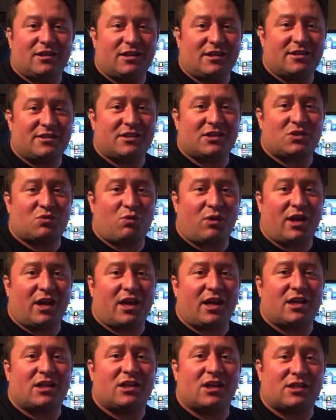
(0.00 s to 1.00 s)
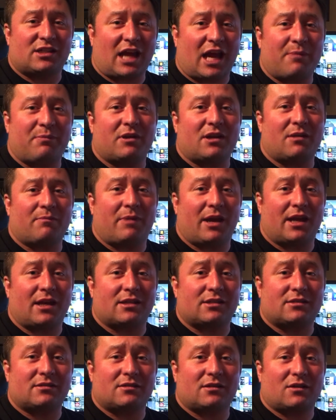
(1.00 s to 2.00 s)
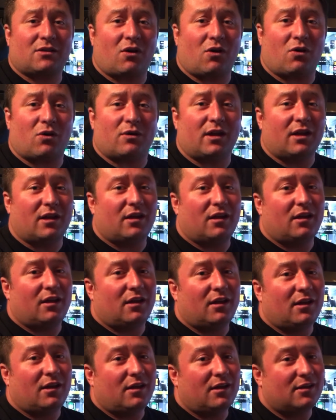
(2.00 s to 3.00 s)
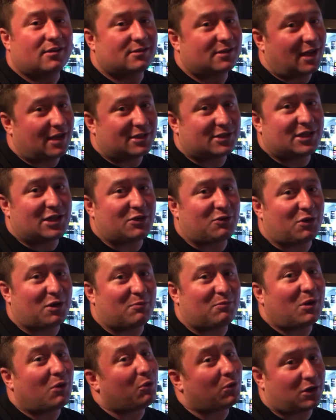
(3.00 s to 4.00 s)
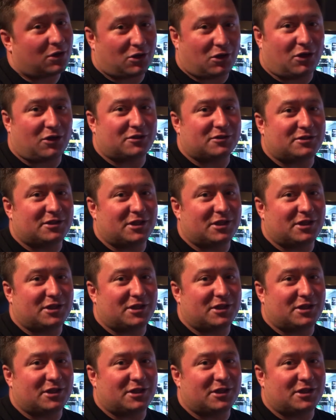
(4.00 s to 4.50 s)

Easiest way to type in a beta code, it's not a secret, but we're going to call it a